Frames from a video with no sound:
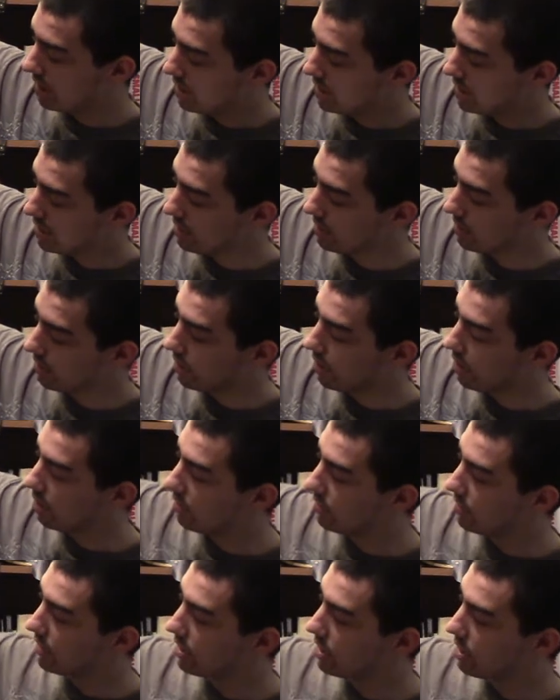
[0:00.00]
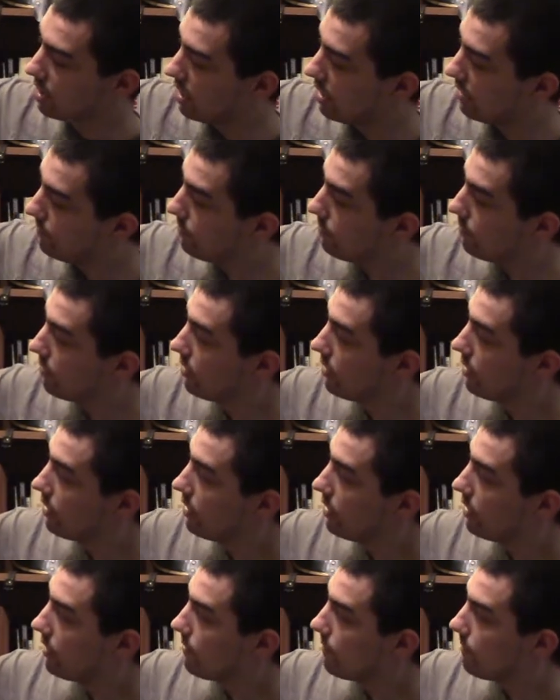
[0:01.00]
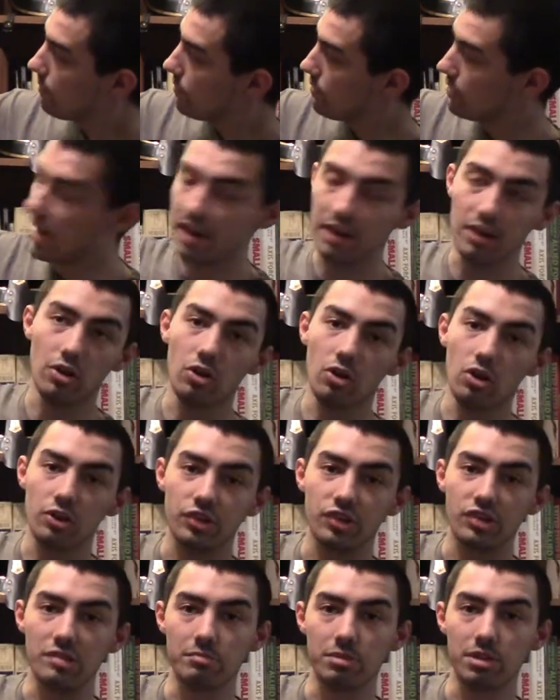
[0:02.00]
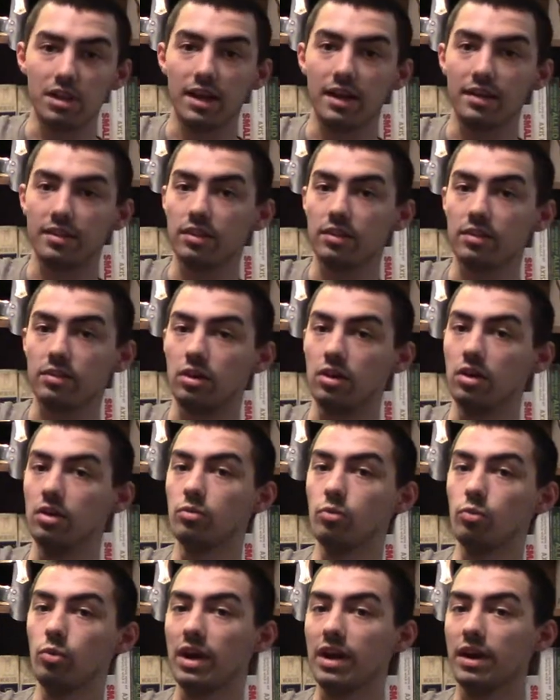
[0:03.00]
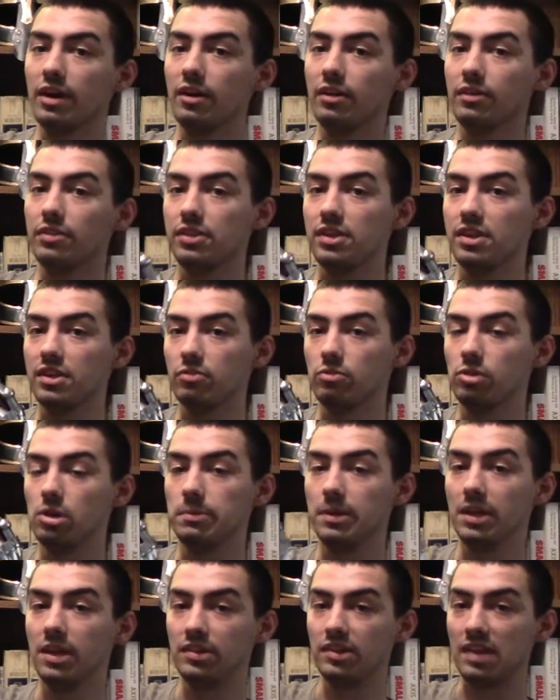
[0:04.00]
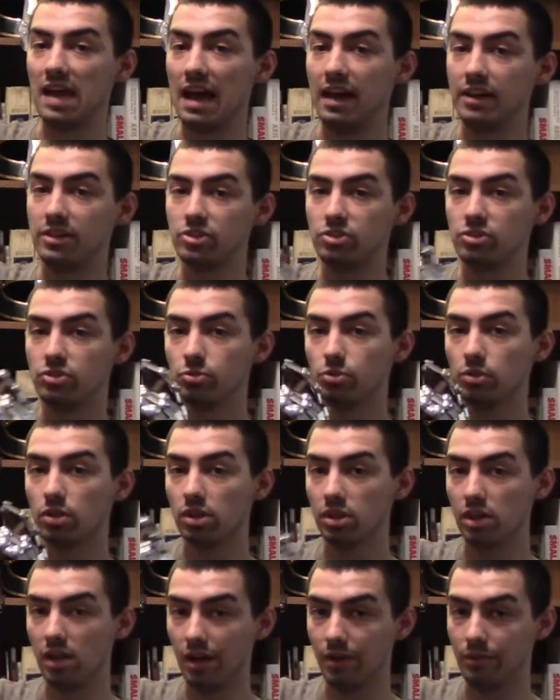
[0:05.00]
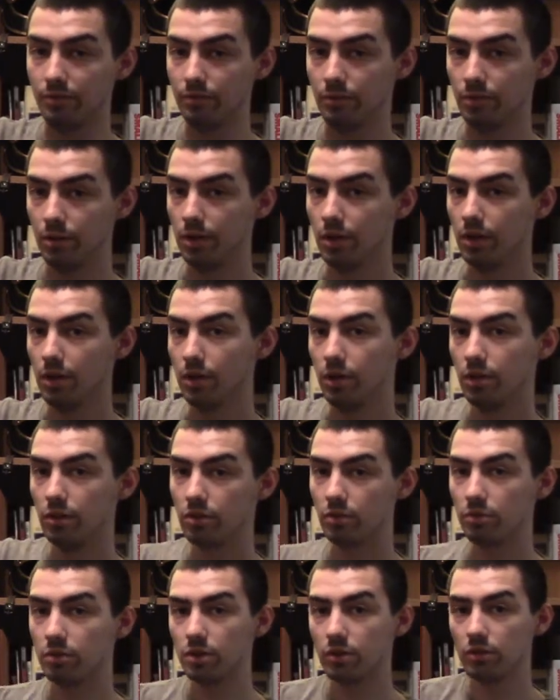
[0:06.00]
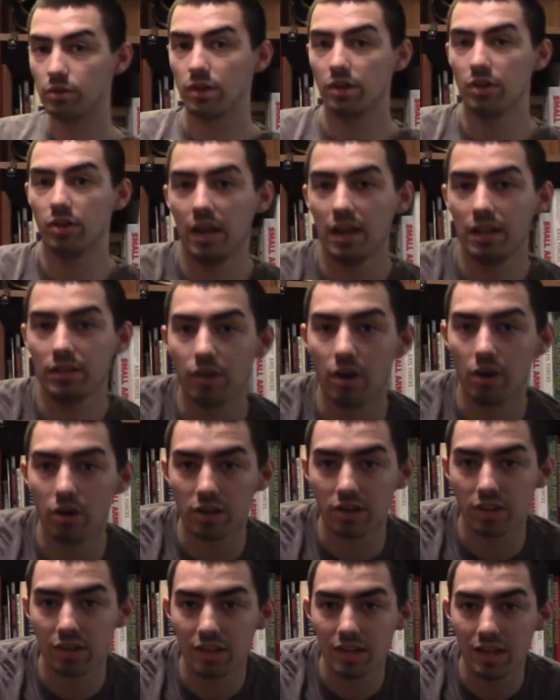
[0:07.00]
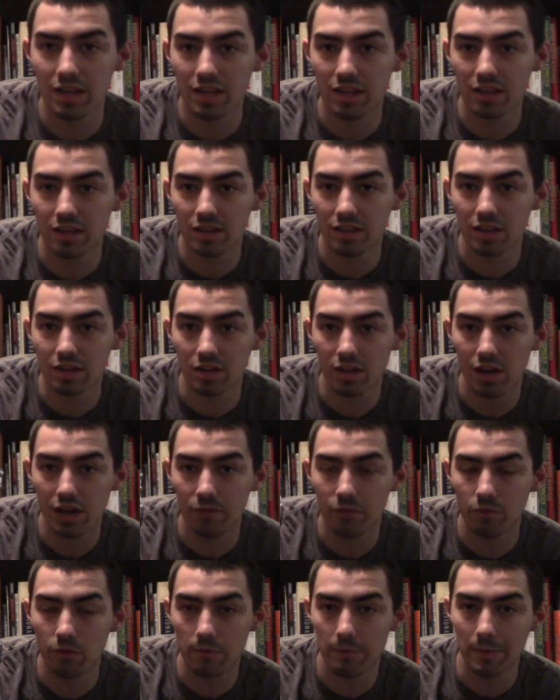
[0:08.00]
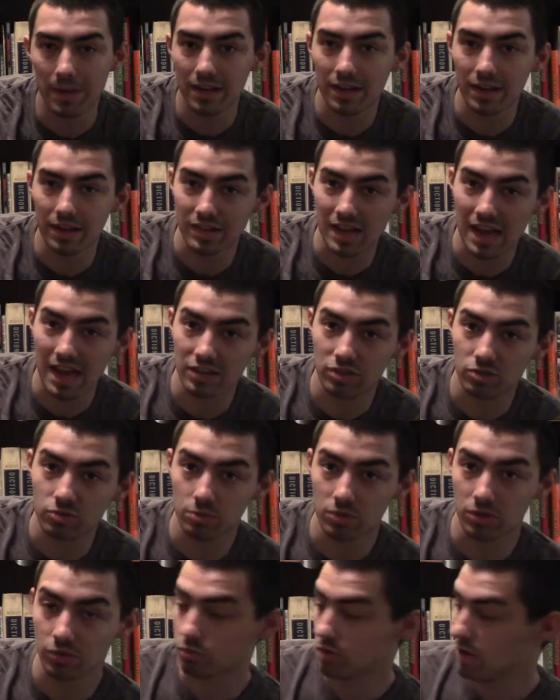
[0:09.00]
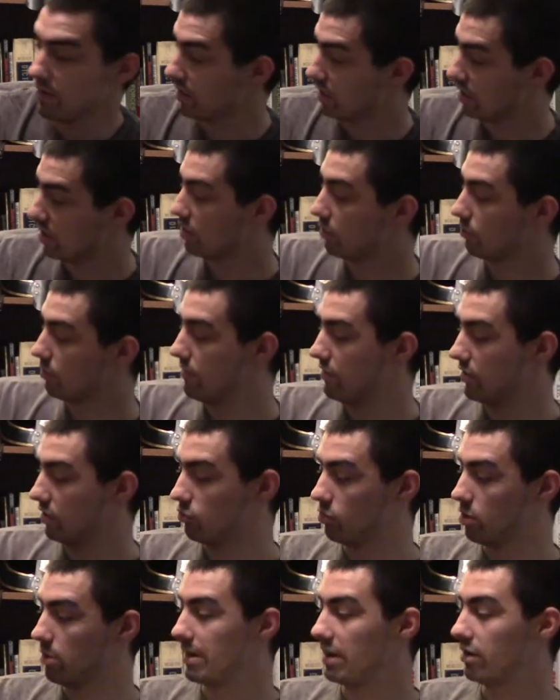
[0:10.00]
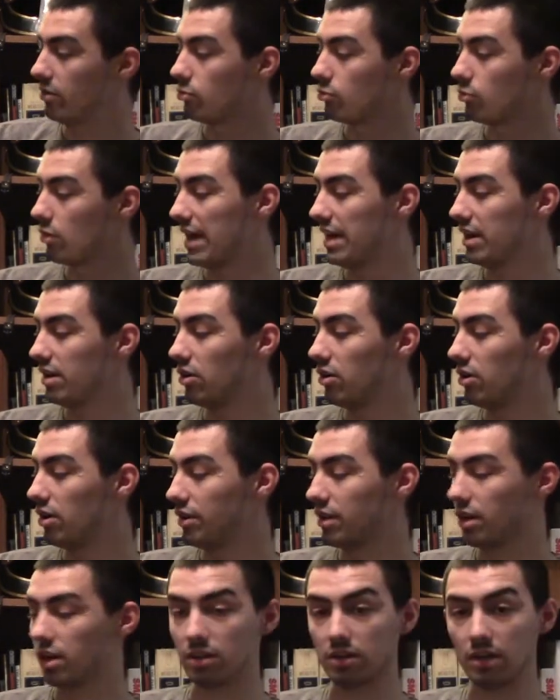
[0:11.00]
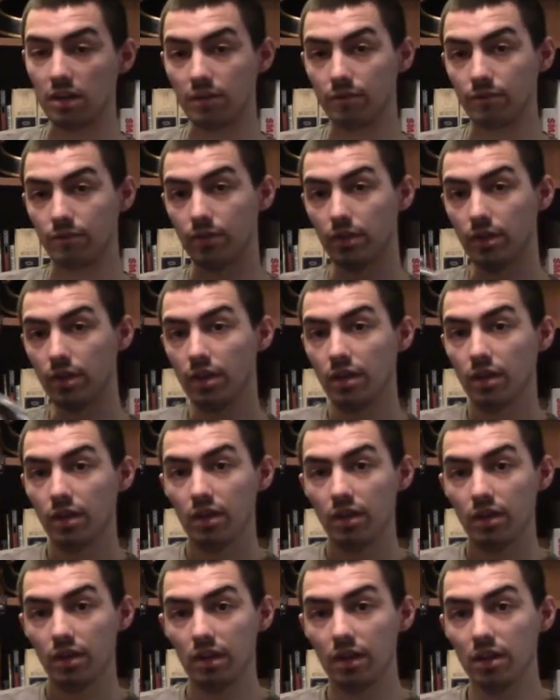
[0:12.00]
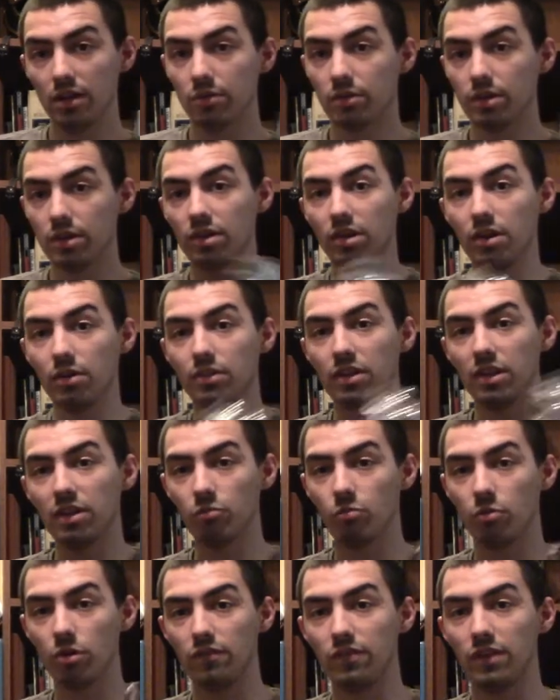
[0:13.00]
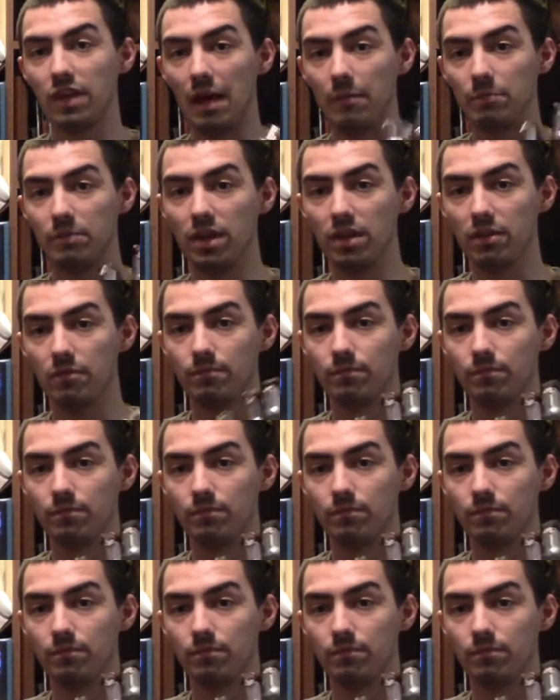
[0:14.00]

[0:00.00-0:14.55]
here on the glove, that all symbolizes on where this would have been attached to the glove. So in doing so, as y'all could see, the glove would have been attached with the rivets. The rivets would have been right on the glove. In doing so, this would have kept it